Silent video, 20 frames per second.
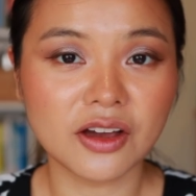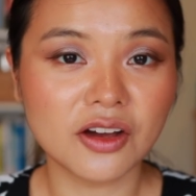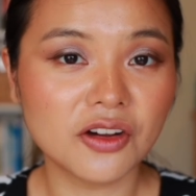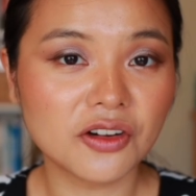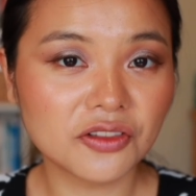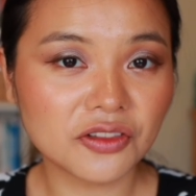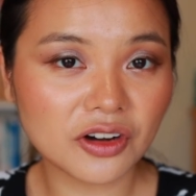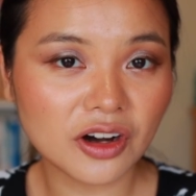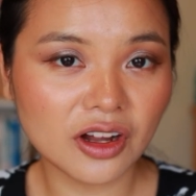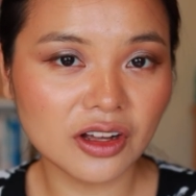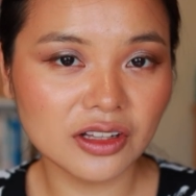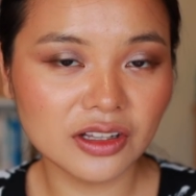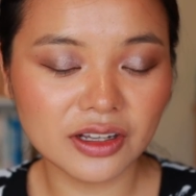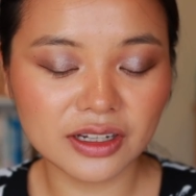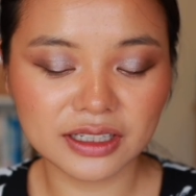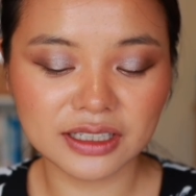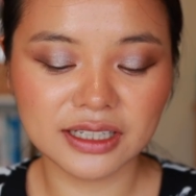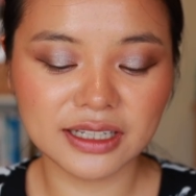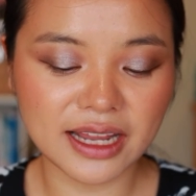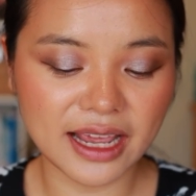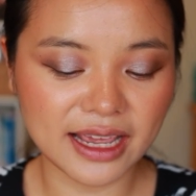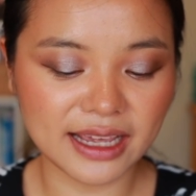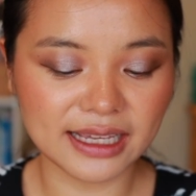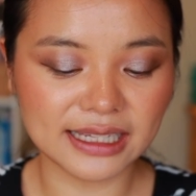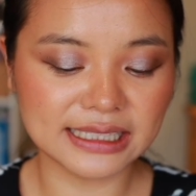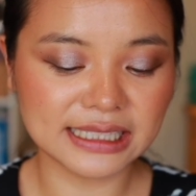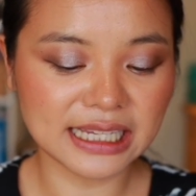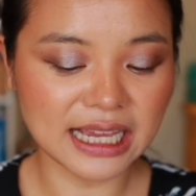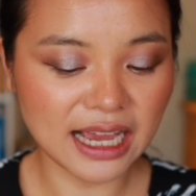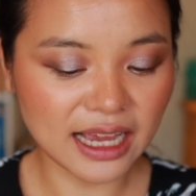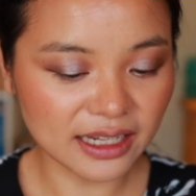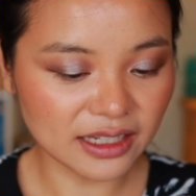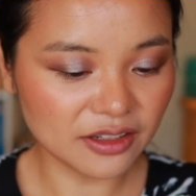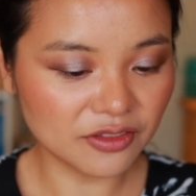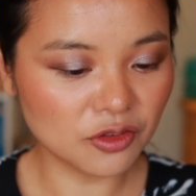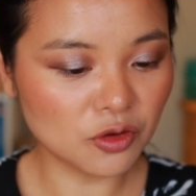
Overall look today is kind of